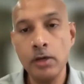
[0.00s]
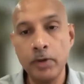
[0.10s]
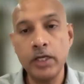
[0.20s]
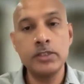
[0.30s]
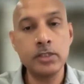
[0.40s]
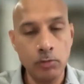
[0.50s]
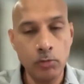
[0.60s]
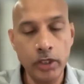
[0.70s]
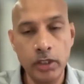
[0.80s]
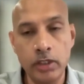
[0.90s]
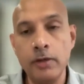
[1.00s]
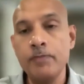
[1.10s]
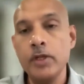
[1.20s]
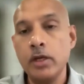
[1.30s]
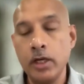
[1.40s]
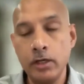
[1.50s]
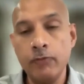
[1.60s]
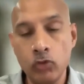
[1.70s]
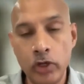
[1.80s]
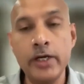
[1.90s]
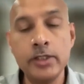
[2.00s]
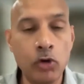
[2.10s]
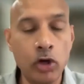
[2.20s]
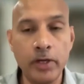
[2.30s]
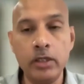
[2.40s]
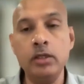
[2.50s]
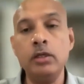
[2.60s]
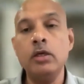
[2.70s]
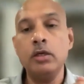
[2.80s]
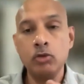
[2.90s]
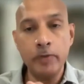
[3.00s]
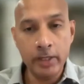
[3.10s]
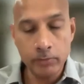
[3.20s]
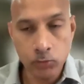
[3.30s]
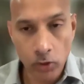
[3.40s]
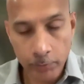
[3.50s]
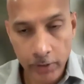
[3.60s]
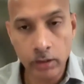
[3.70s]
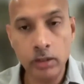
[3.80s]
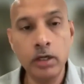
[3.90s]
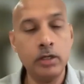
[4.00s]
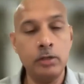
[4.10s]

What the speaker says: Money is the commodity, and if you lend small money, you make small money, and